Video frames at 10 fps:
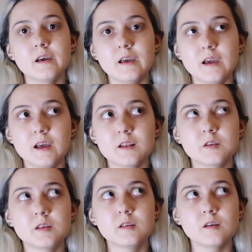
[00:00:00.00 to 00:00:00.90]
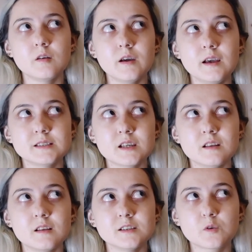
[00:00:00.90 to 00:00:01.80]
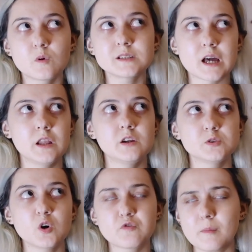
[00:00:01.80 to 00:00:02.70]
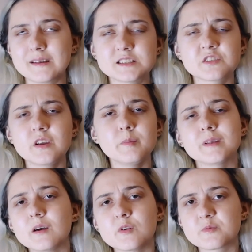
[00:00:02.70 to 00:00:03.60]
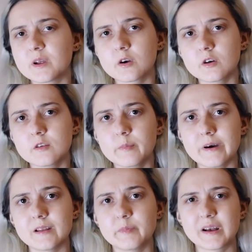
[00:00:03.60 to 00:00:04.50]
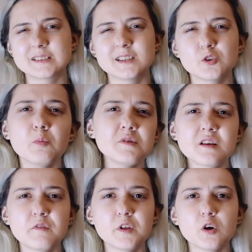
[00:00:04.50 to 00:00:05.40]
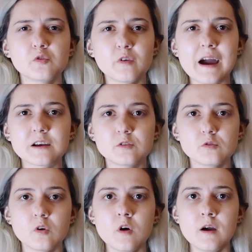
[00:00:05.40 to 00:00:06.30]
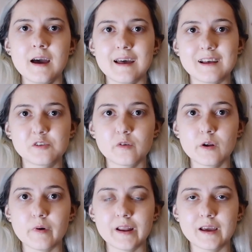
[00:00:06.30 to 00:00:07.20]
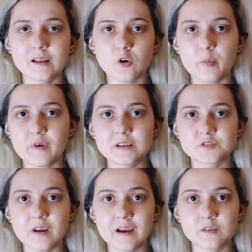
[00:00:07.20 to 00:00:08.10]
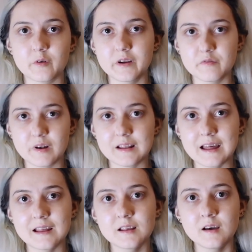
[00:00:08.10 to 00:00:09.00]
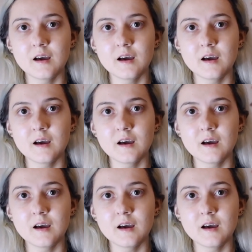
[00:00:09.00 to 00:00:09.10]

It isn't as good as other songs from I Disagree, but it was pretty good. But because there's no music video to react to, and I don't really want to get copyright striked or anything like that,